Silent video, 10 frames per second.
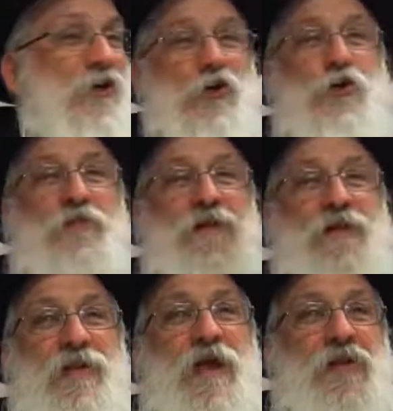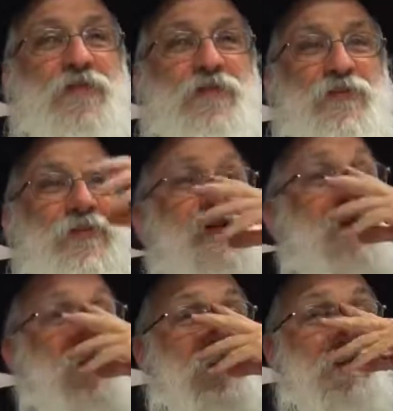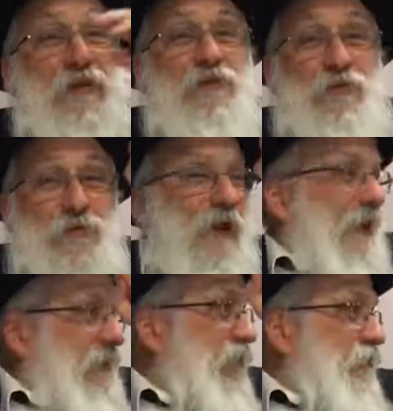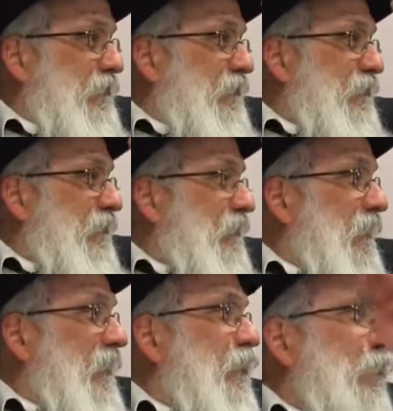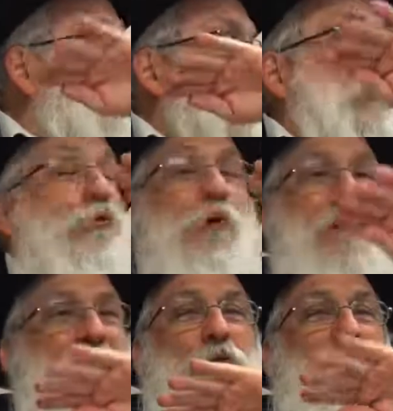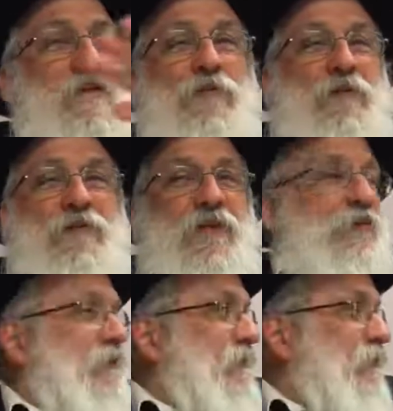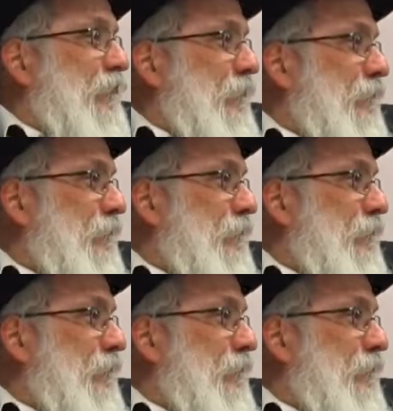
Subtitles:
You have a class that's united, and no matter what, they will never tell the teacher.